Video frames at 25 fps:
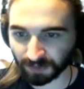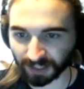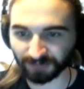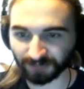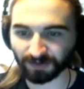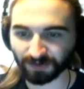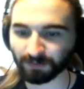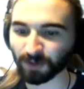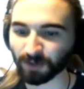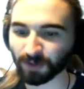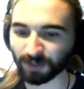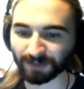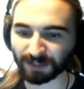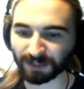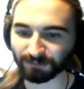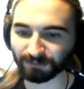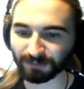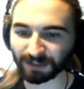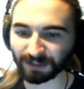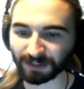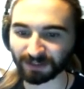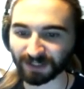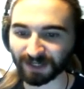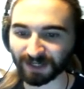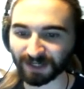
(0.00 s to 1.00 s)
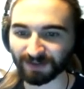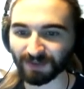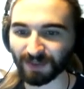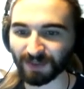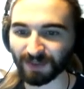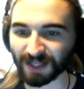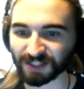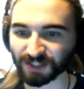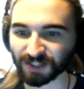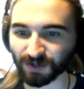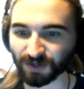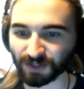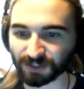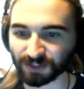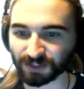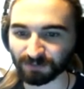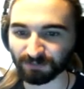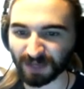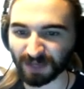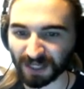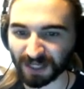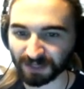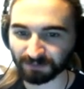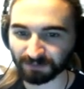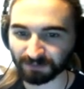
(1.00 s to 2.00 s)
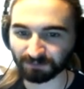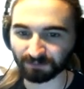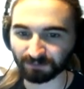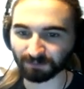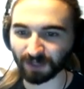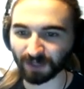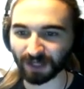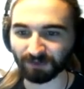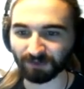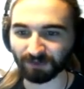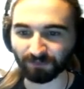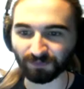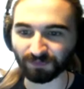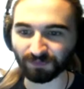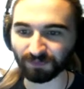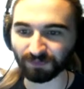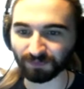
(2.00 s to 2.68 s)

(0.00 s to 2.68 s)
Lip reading: like if I put them in the middle here, then that's going to make like